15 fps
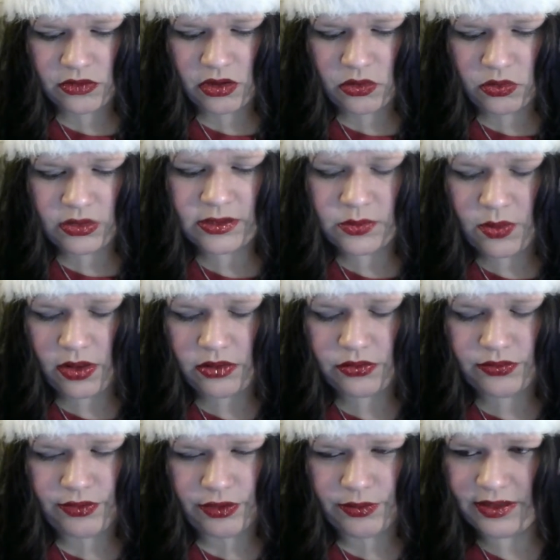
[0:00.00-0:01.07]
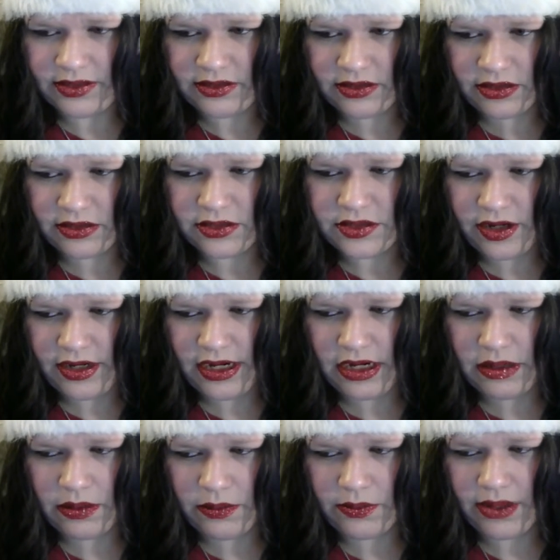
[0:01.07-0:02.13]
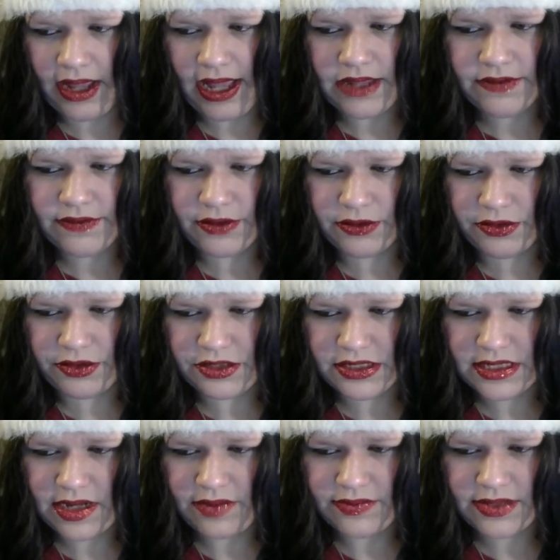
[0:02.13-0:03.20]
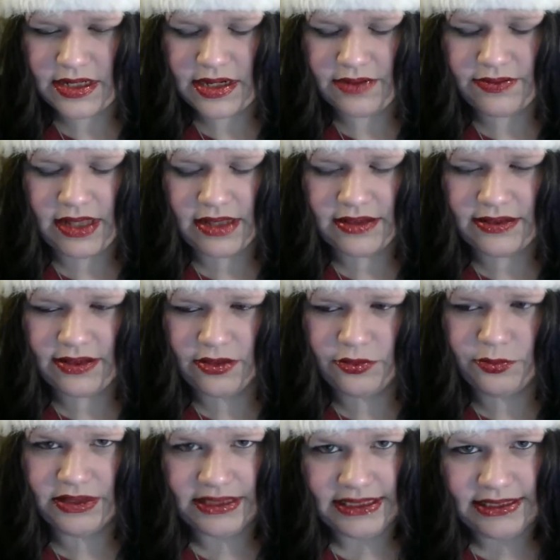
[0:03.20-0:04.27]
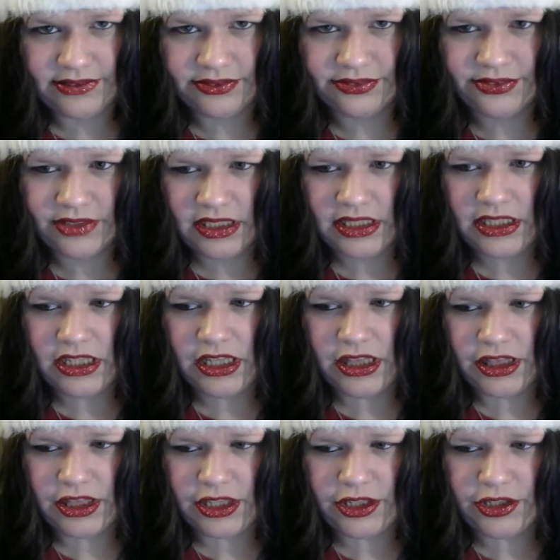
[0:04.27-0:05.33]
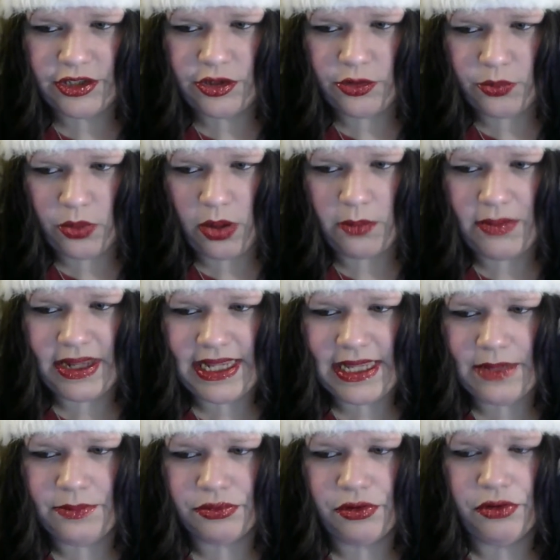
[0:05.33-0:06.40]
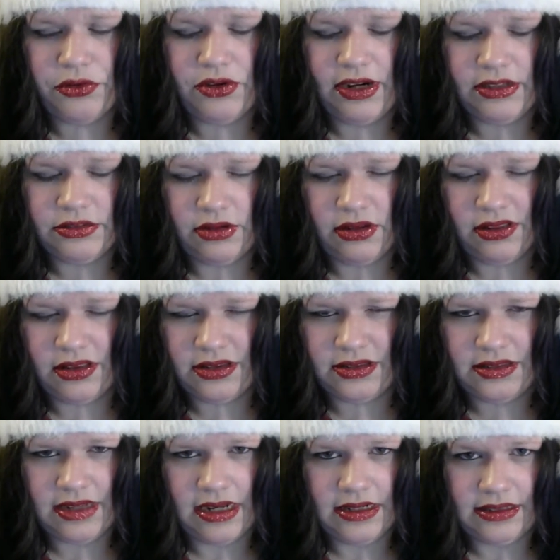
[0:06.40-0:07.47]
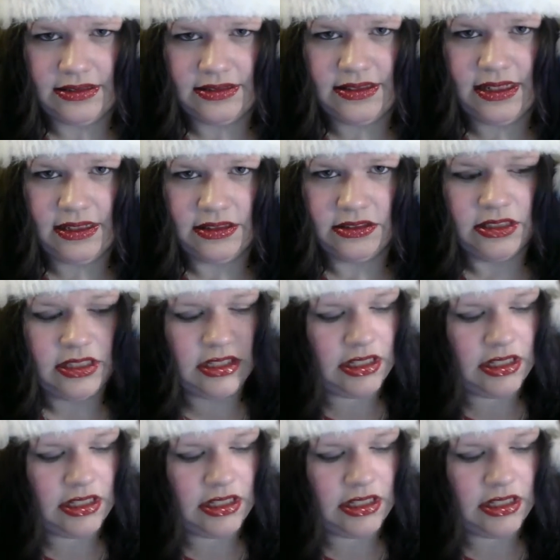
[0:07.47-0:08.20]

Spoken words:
All is well for you. It's going to turn out okay for you. You just have to have that self-belief that you are making progress rather than standing still.